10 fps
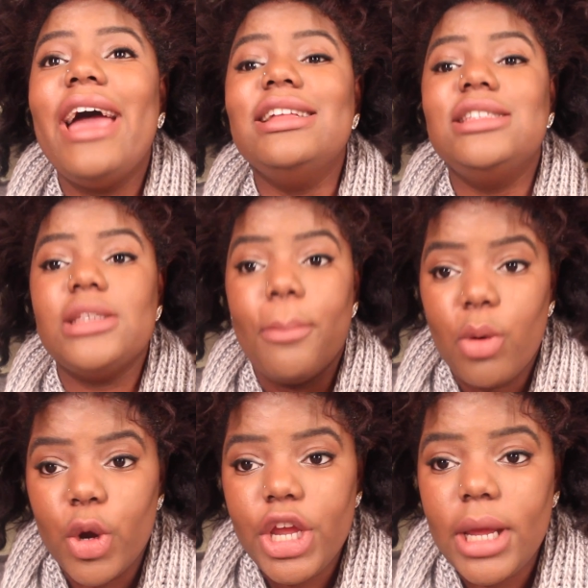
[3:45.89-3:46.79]
and
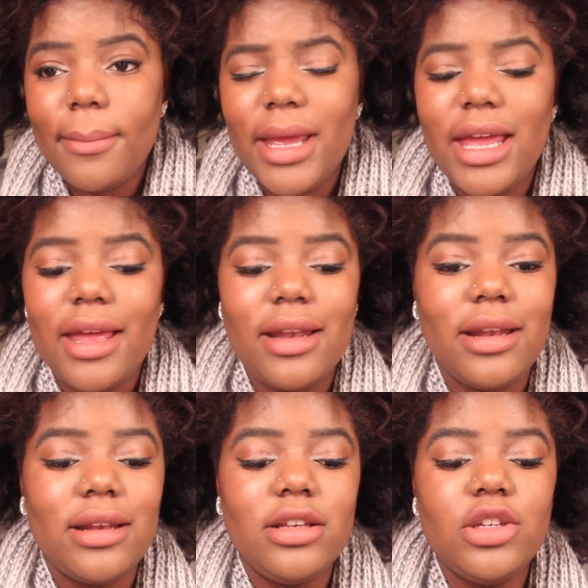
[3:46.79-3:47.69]
support him,
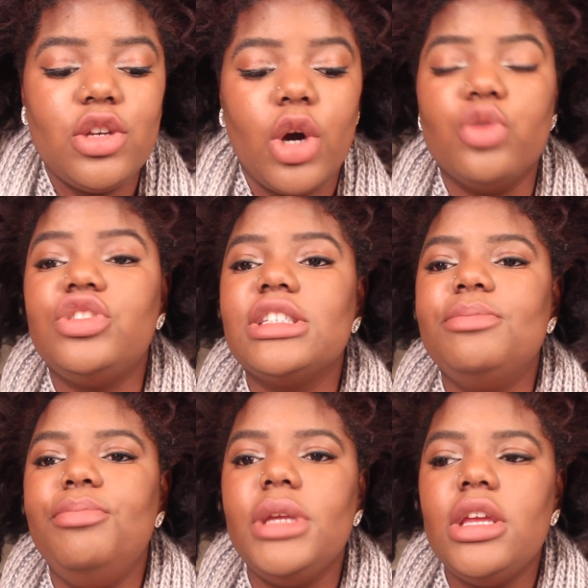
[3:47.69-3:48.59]
and you know,
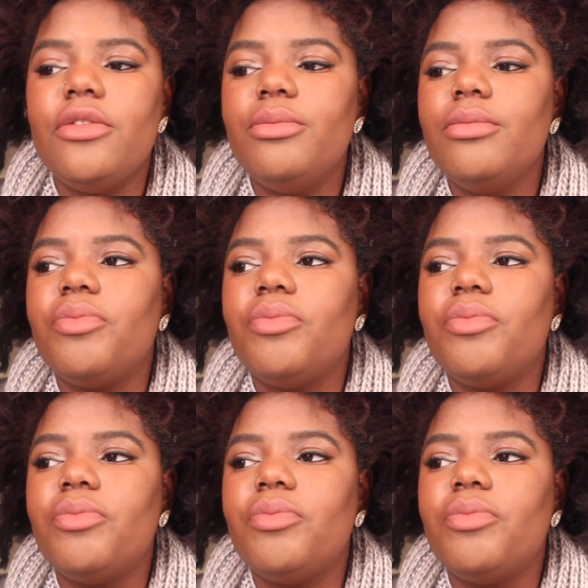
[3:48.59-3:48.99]
just be